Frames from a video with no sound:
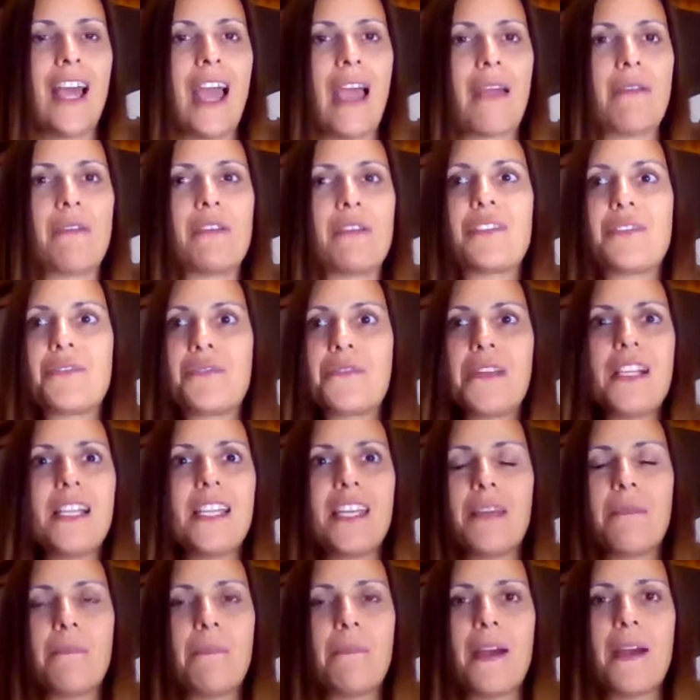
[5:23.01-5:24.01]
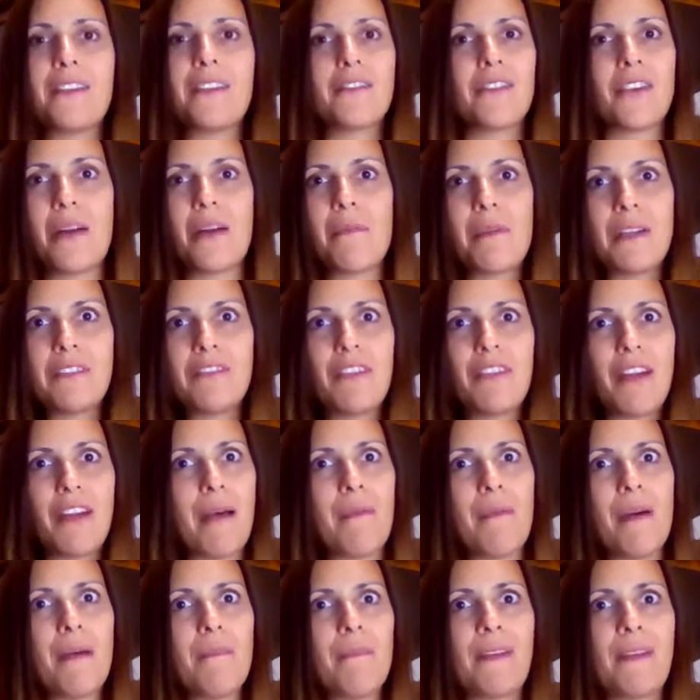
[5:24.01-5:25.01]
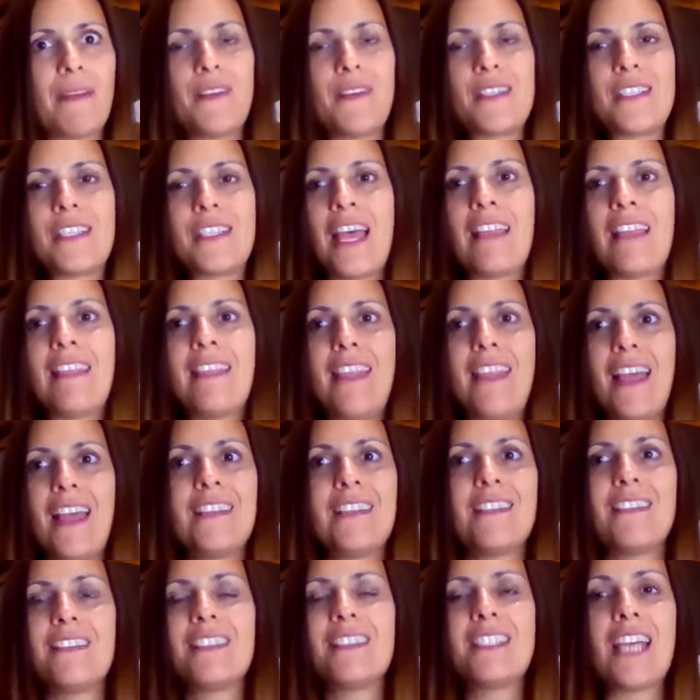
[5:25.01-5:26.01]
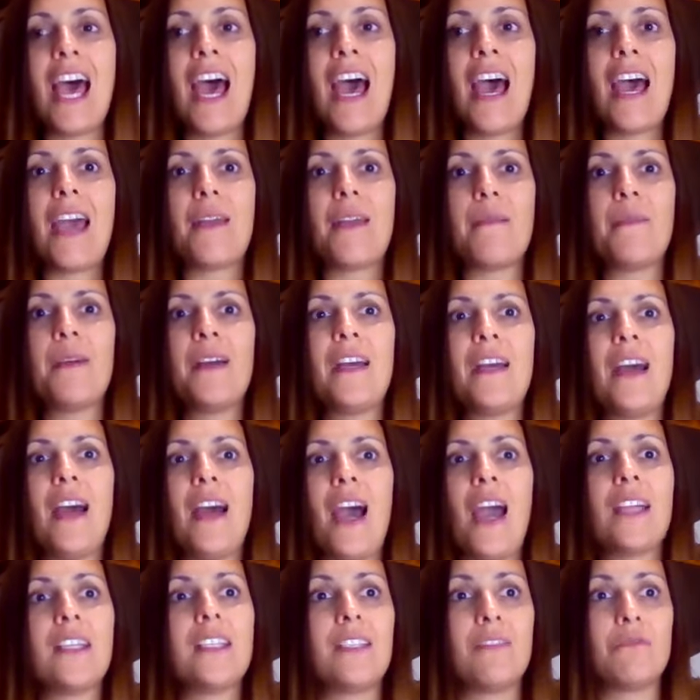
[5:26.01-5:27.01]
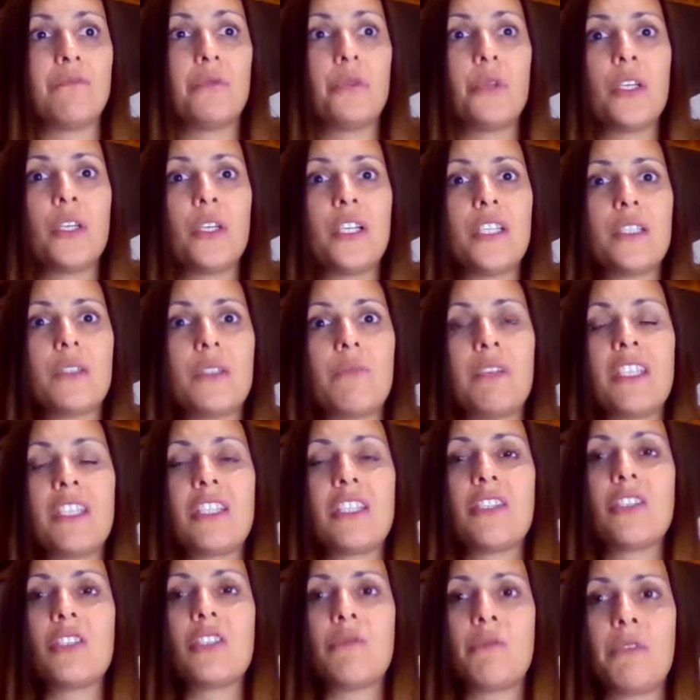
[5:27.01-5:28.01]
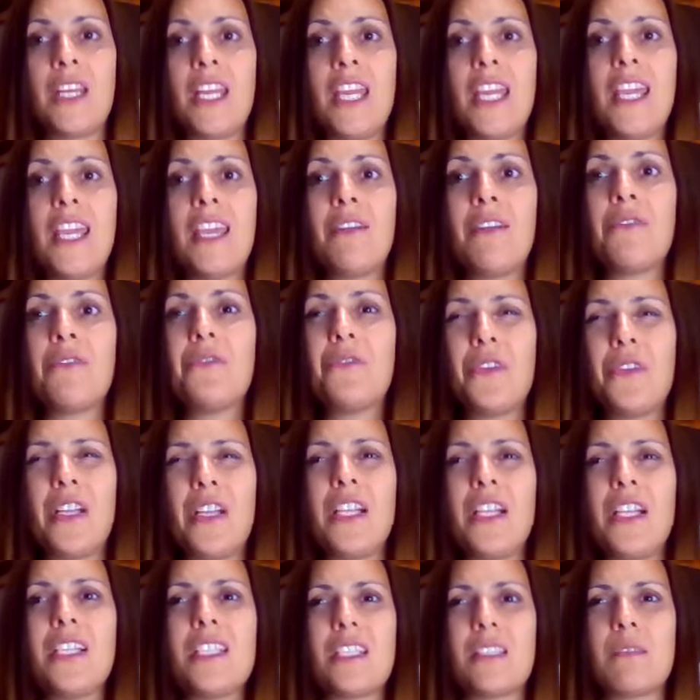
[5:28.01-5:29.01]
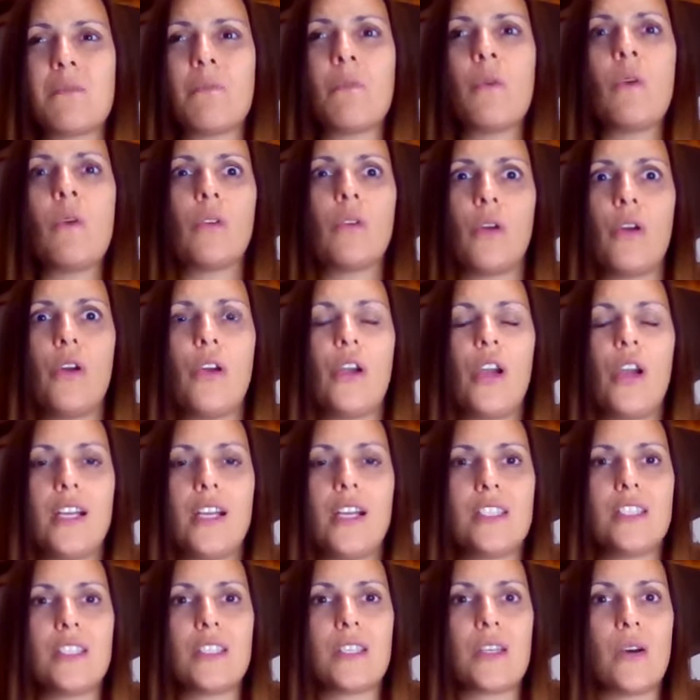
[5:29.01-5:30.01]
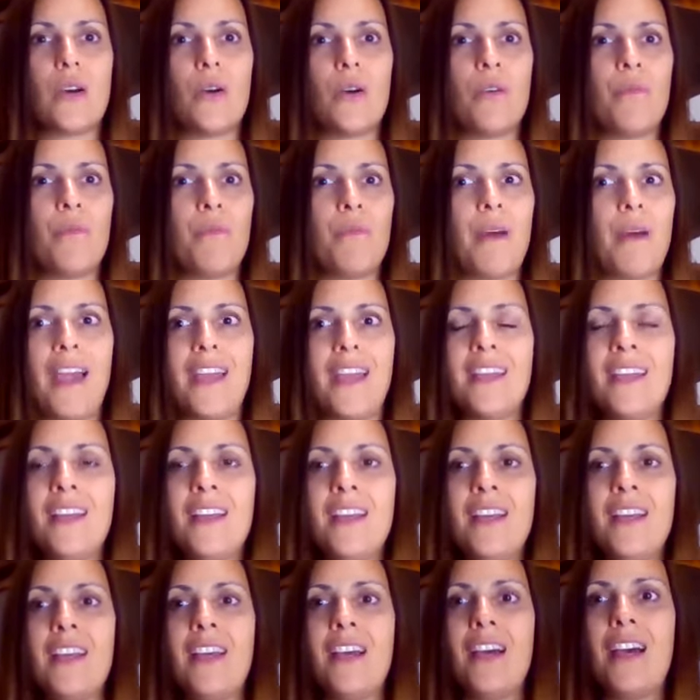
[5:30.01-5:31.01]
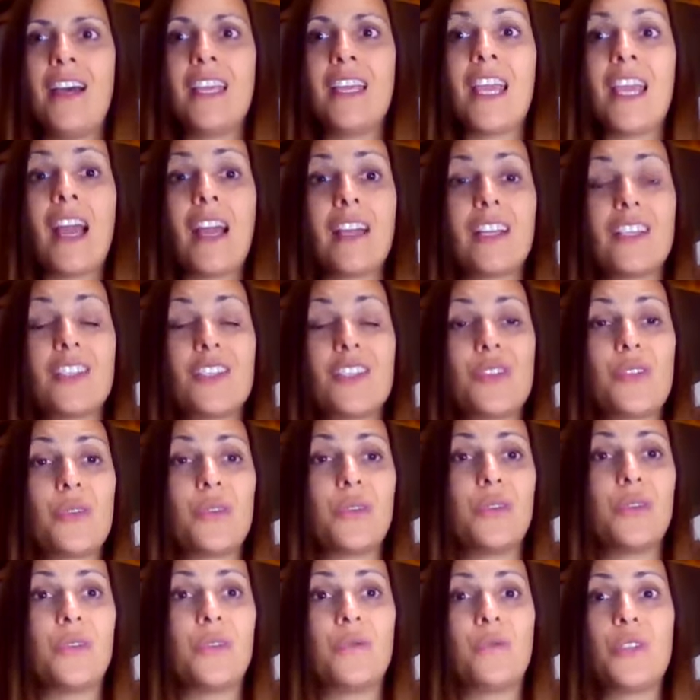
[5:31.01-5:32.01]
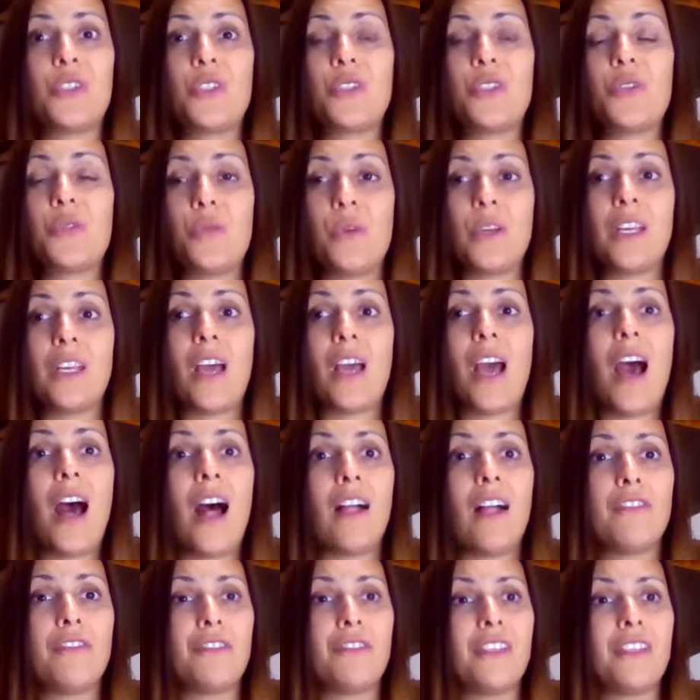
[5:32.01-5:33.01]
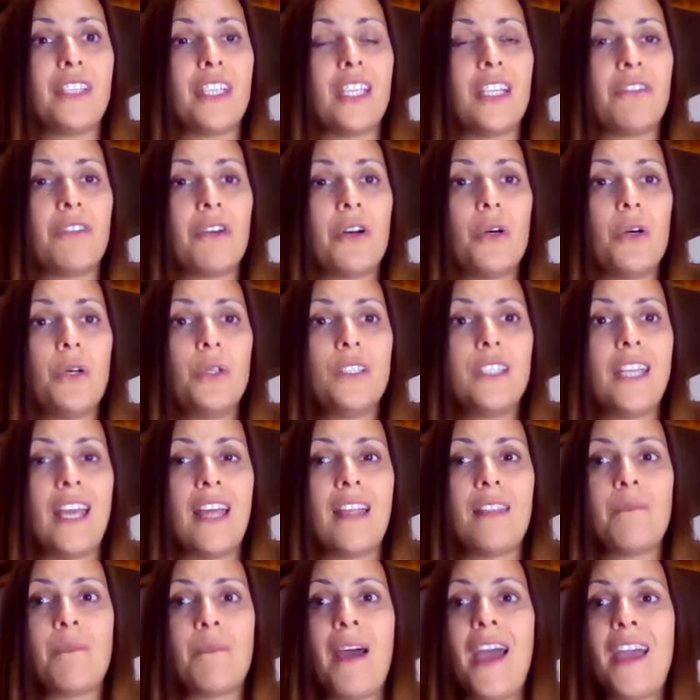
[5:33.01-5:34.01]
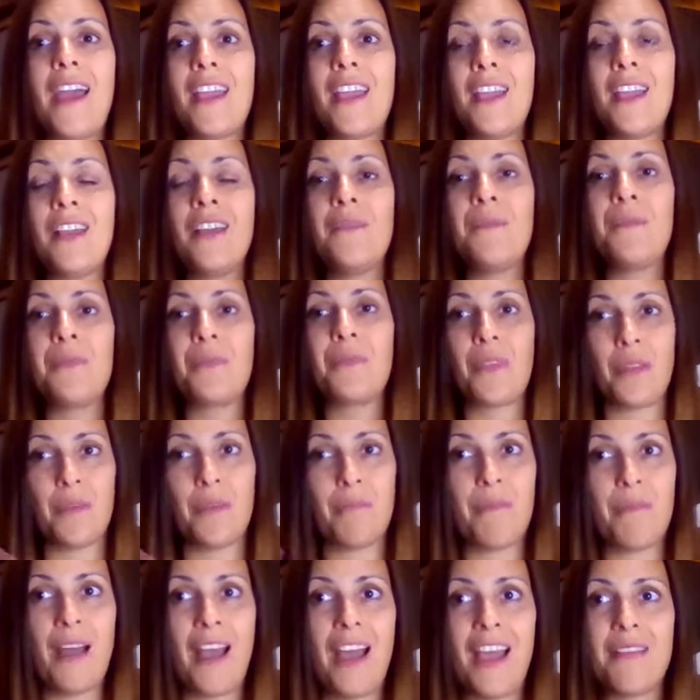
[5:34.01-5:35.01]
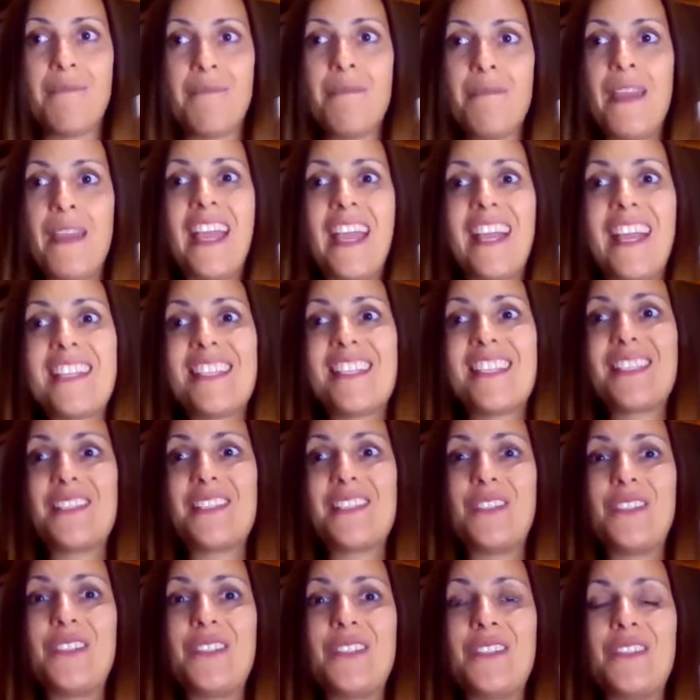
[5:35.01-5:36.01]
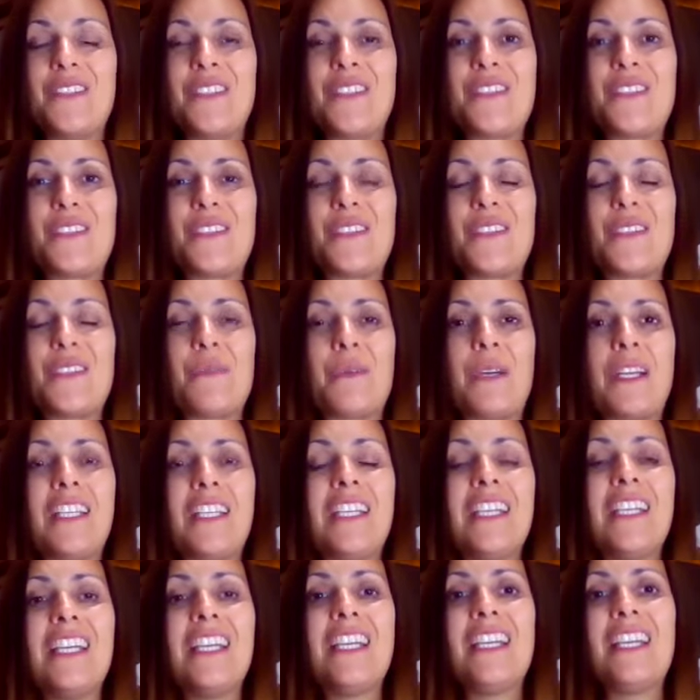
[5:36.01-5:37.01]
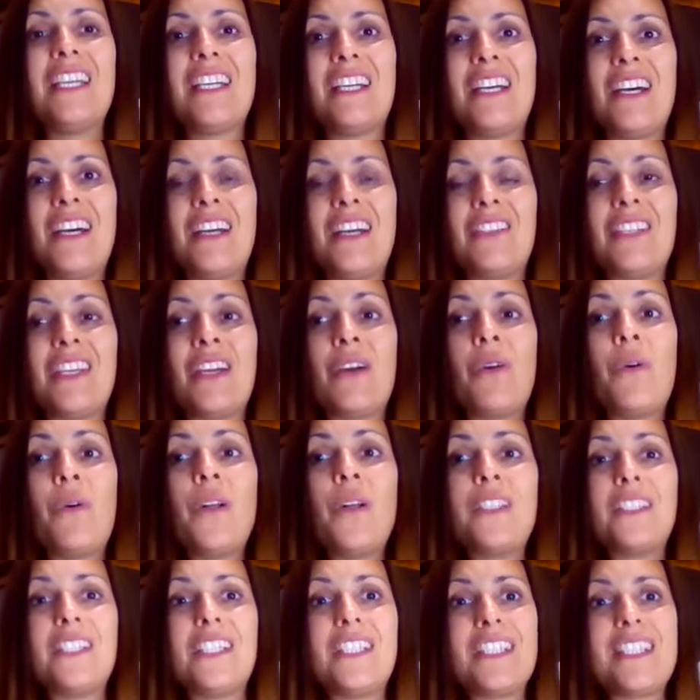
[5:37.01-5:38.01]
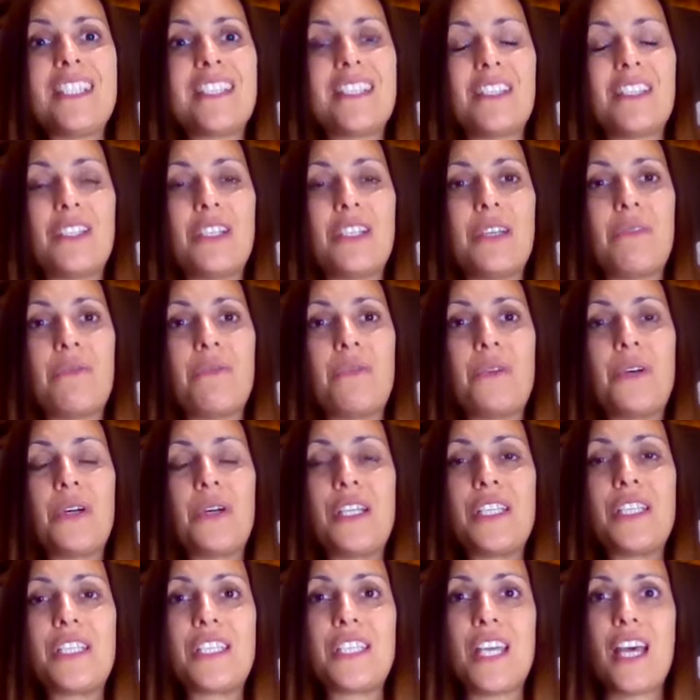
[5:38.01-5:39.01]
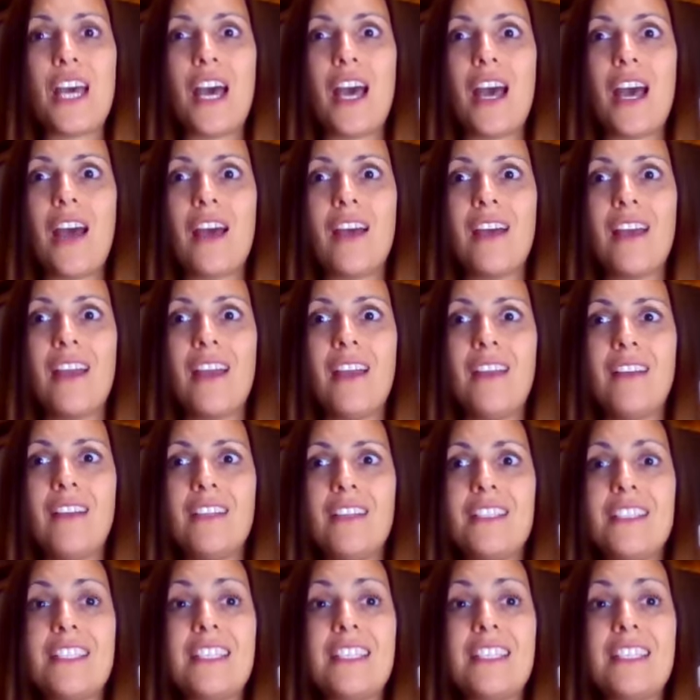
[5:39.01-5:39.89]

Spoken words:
I was really in my trauma drama because at that time I divorced with 3 really small girls. So my youngest daughter was 2.5 years old, and my biggest, so the third one, the oldest, she was 5